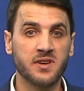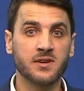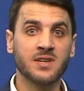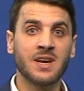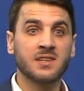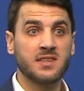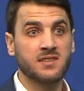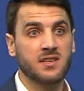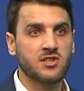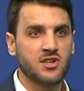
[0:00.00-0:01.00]
peers
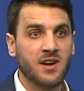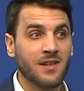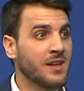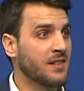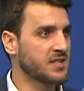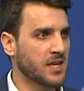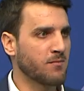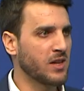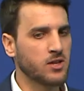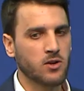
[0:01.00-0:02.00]
since they share the
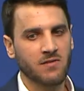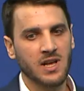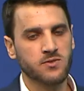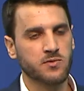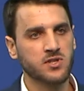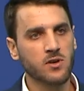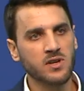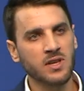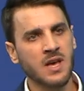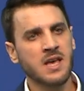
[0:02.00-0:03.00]
same lender of last
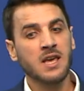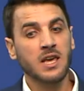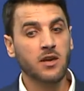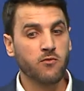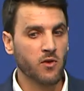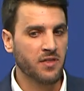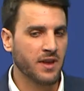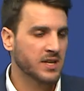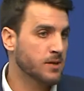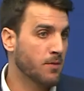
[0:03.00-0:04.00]
resort. If one
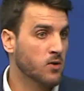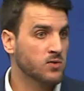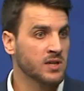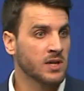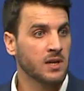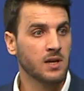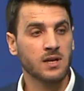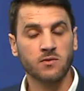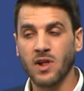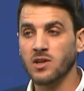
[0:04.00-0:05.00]
thinks about
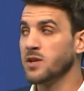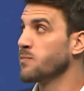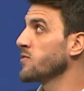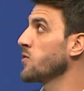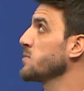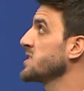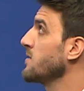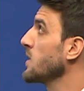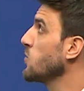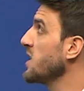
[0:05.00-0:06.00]
uh, relative performance
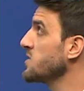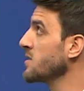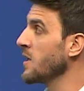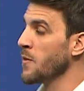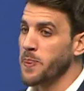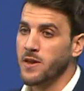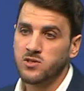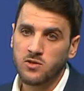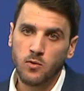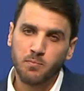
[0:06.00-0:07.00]
evaluation,
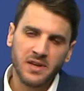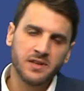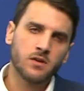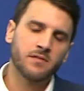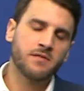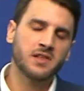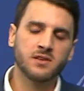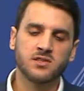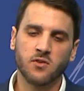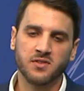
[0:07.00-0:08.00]
there's also plenty of
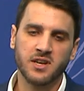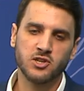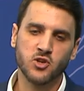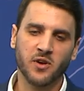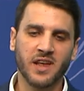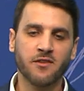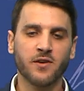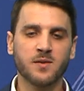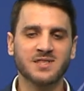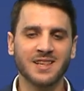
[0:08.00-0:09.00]
evidence out there showing that
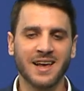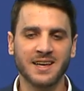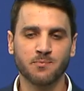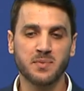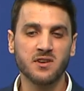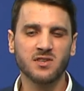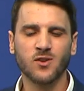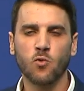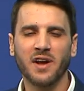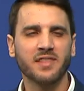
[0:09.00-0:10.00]
firms select
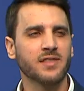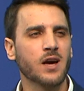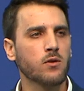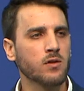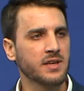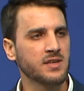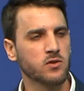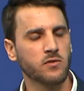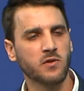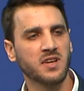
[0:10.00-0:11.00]
peers quite narrowly.
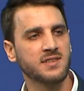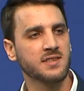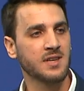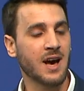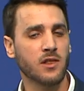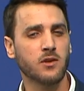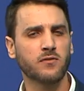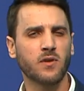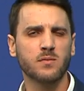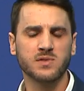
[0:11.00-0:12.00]
So for instance, other
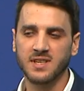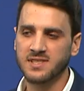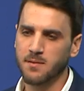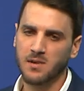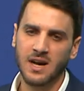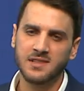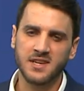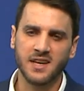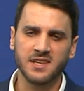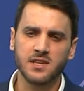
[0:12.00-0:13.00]
firms in the same
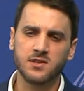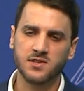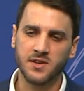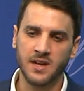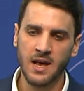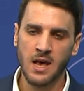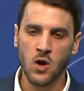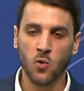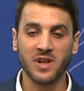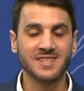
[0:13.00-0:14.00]
country and industry
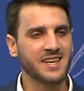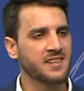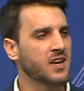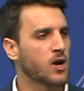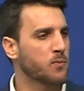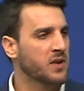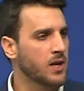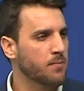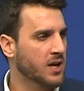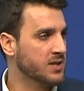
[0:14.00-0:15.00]
when setting R
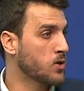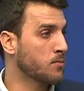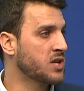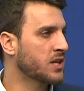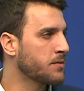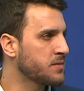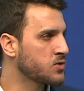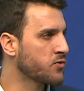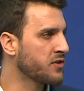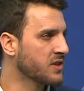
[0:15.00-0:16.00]
P E, because the objective
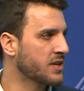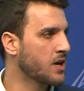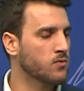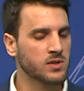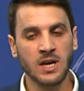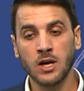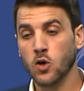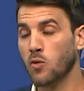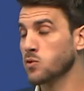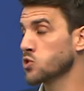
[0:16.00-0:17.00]
is to filter out
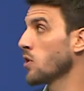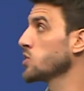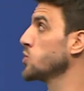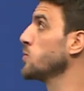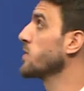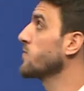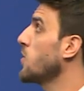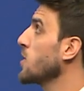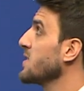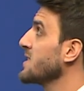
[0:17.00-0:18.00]
common shocks to
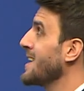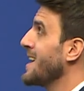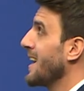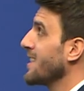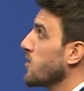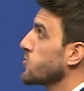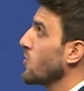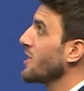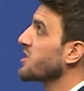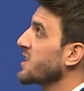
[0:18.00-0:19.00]
performance, and
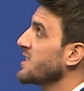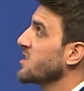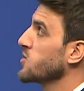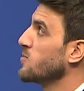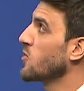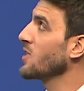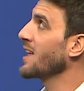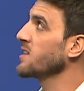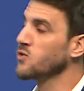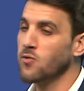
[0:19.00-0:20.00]
also learning is also more
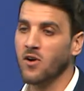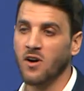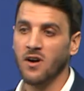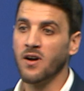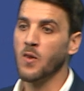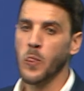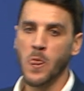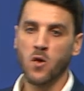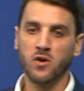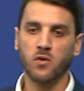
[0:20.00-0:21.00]
likely to occur
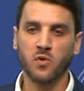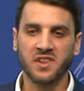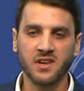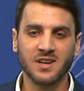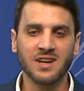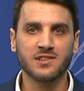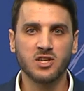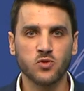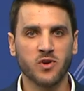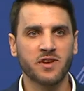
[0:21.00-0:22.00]
uh, within
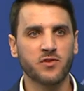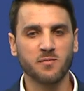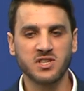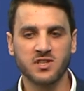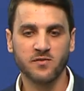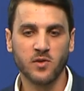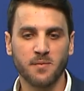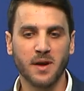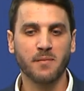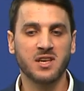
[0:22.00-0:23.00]
countries where information
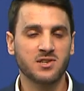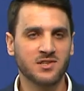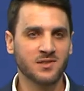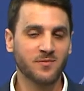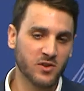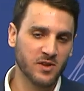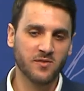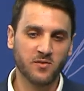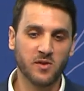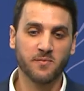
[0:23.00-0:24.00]
for bank managers, for,
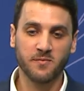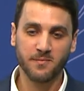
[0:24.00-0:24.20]
for